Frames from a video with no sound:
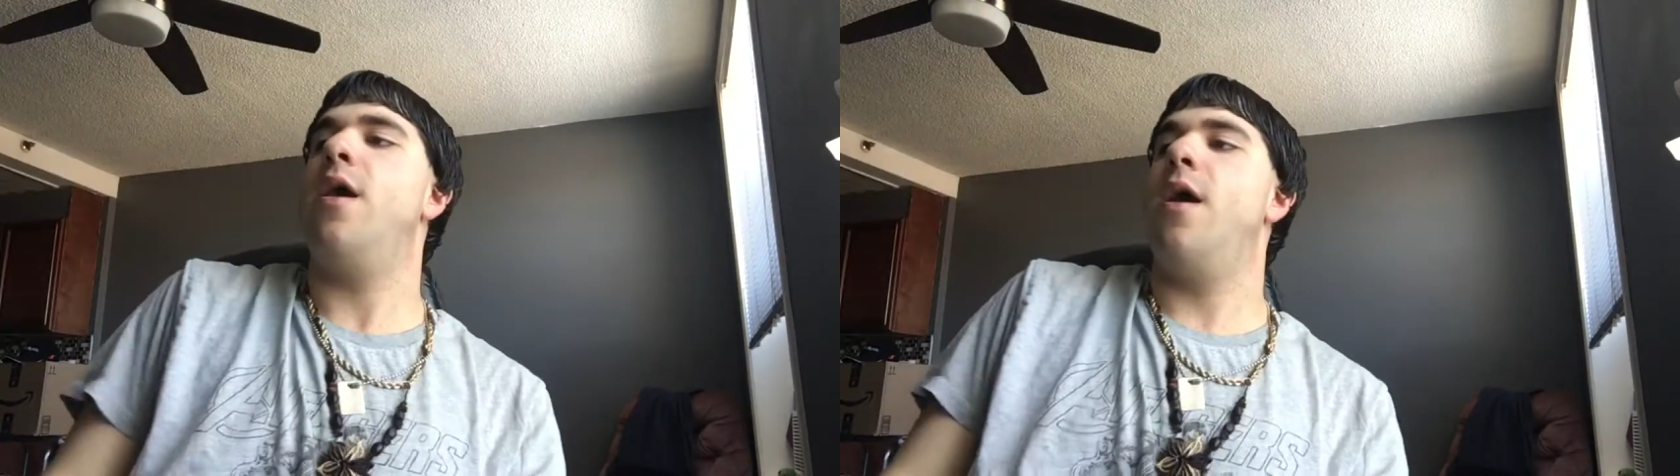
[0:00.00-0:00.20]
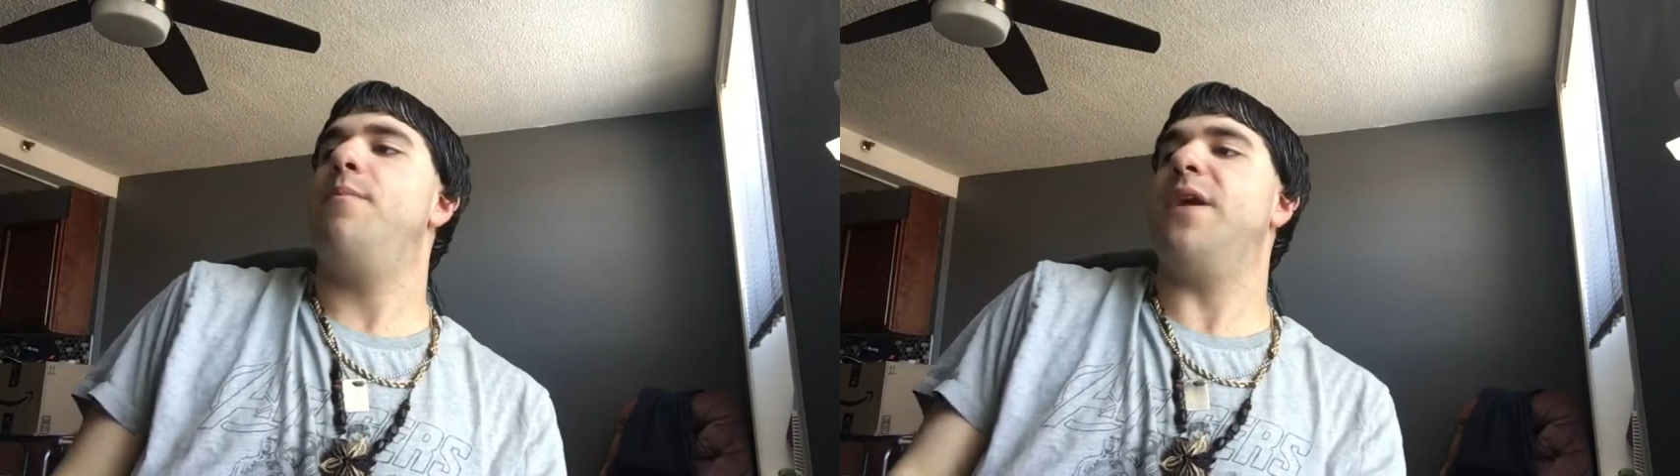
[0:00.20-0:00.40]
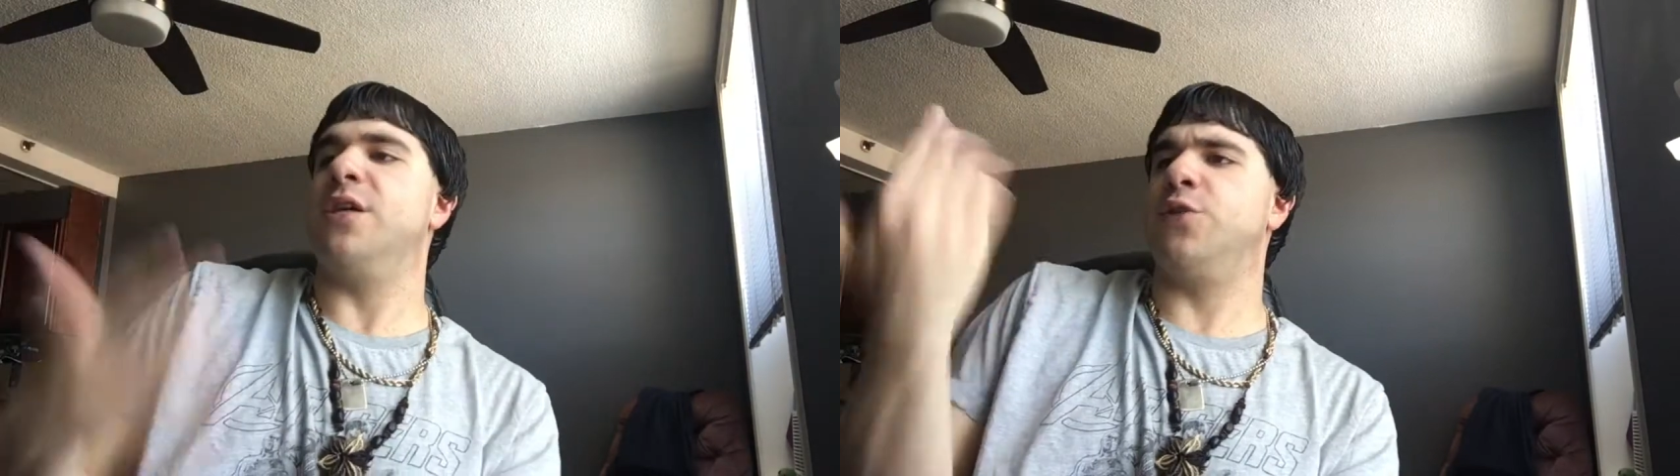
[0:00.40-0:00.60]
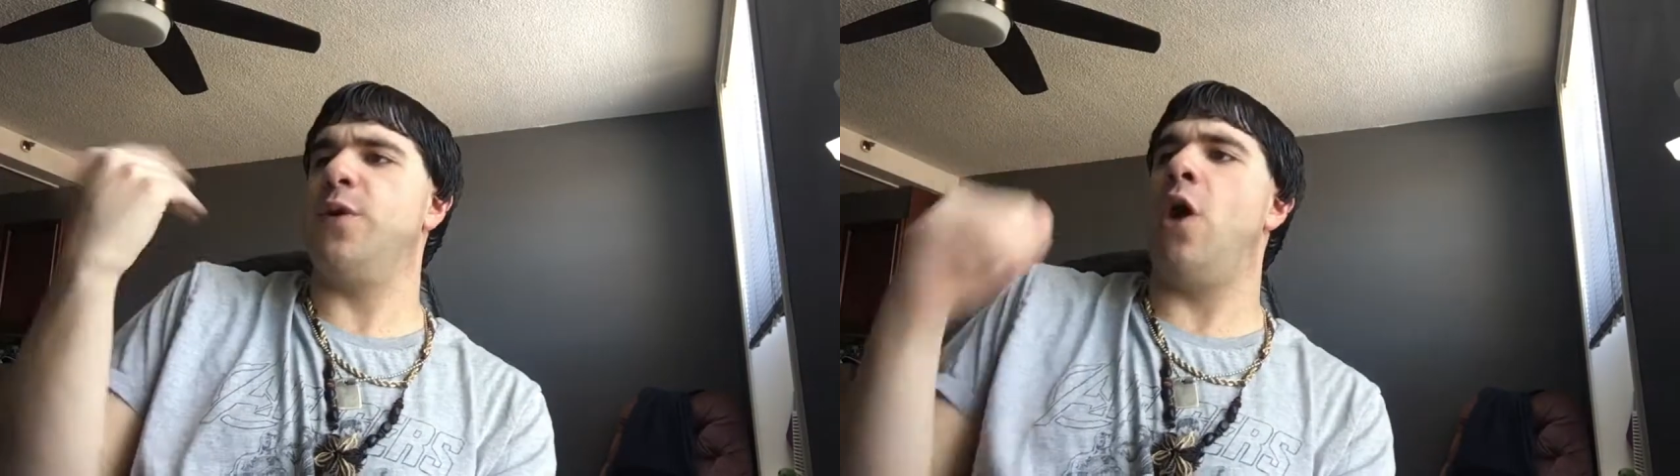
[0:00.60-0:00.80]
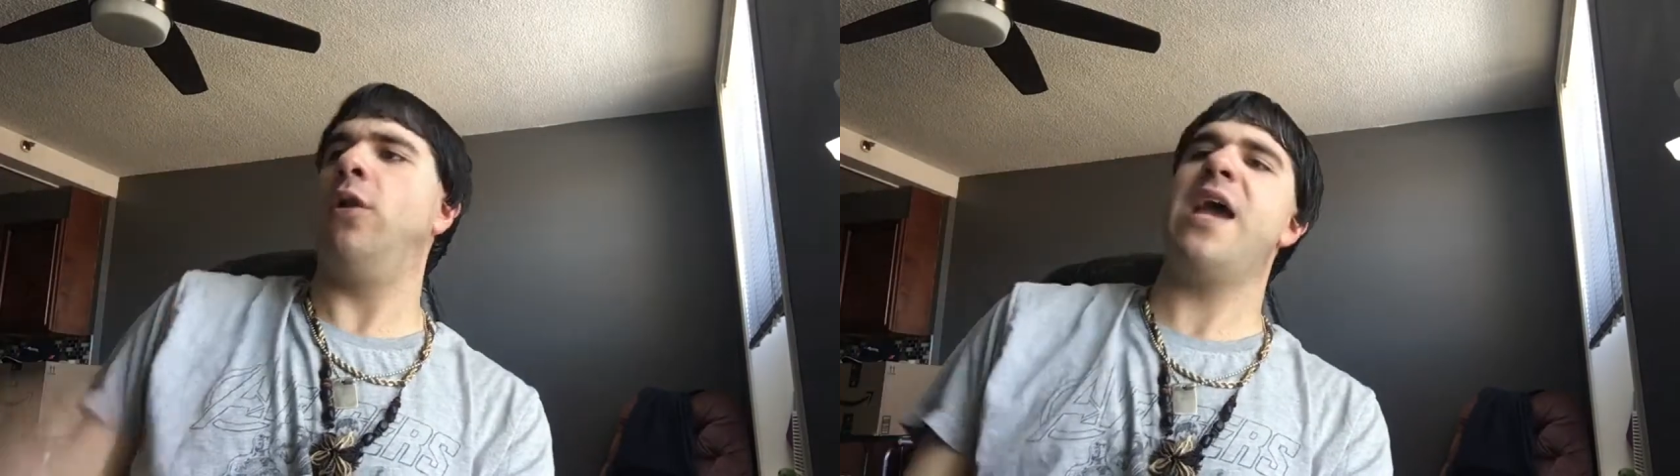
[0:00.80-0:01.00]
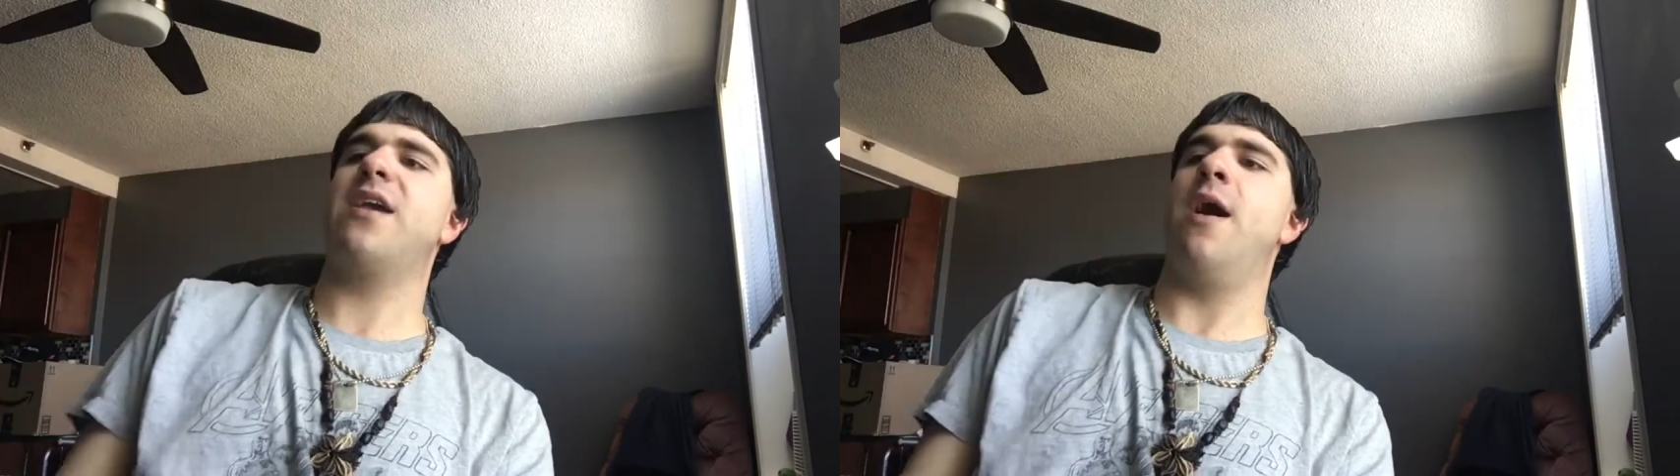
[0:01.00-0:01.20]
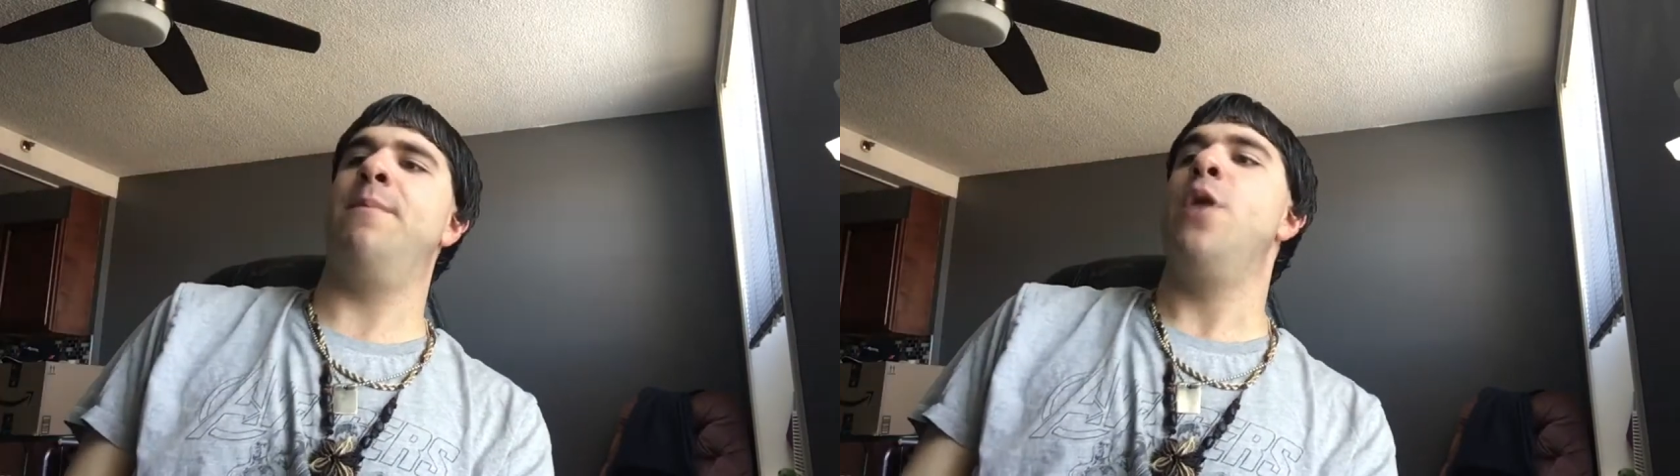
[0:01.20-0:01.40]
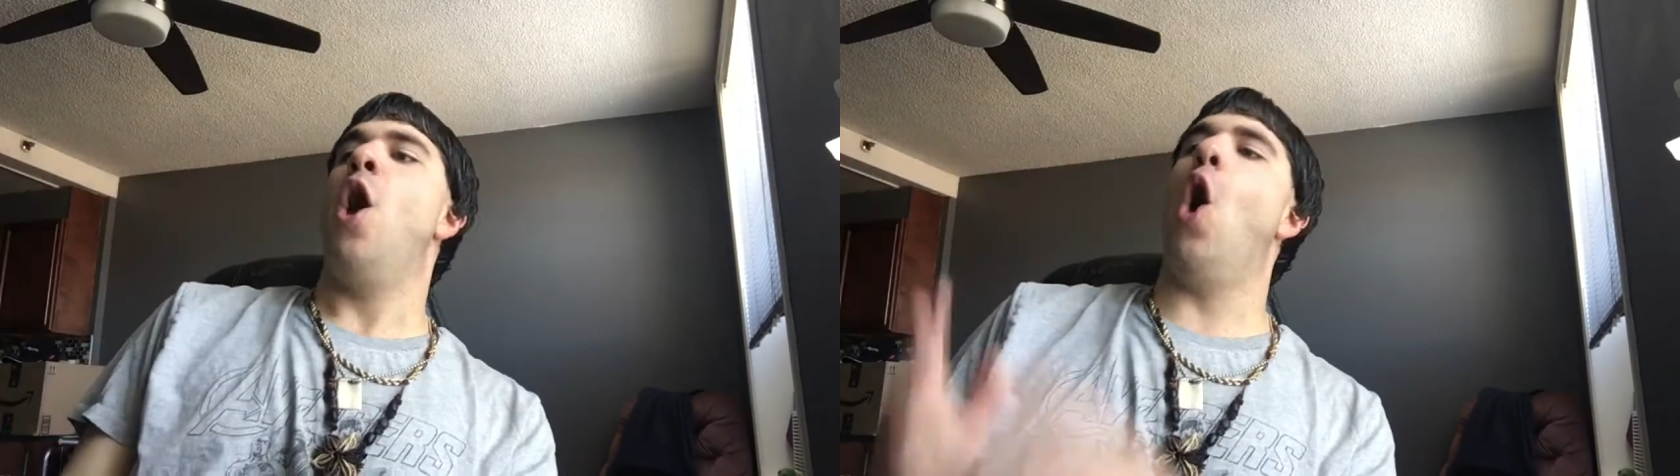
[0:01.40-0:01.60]
Because we don't like
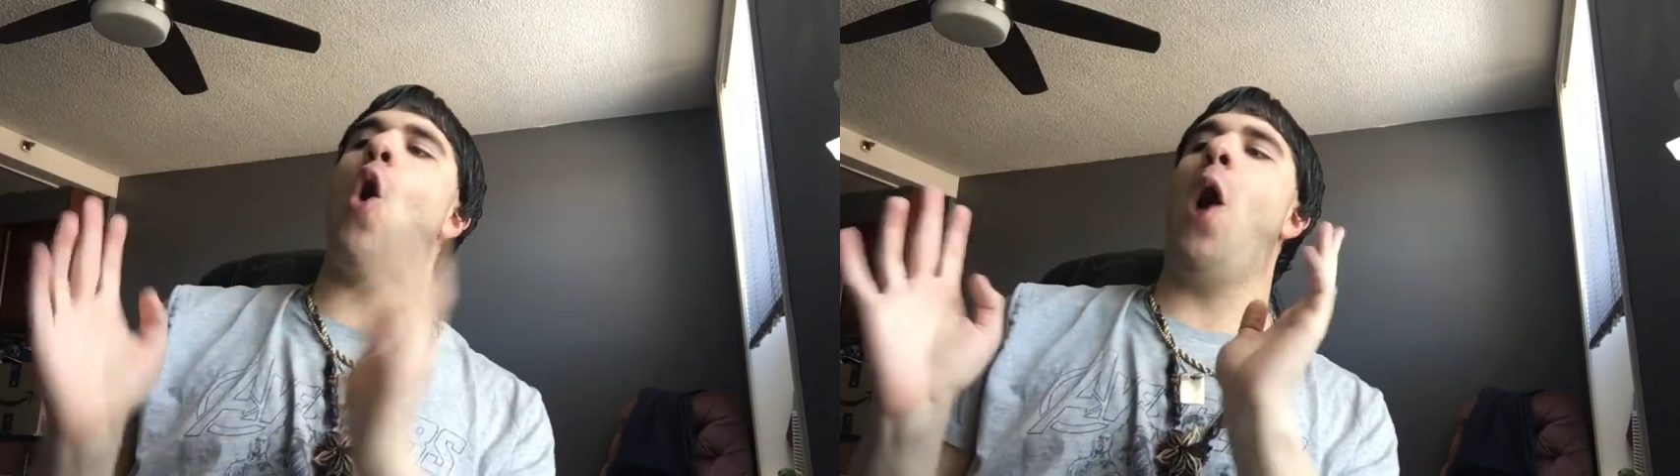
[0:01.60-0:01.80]
them. Oh,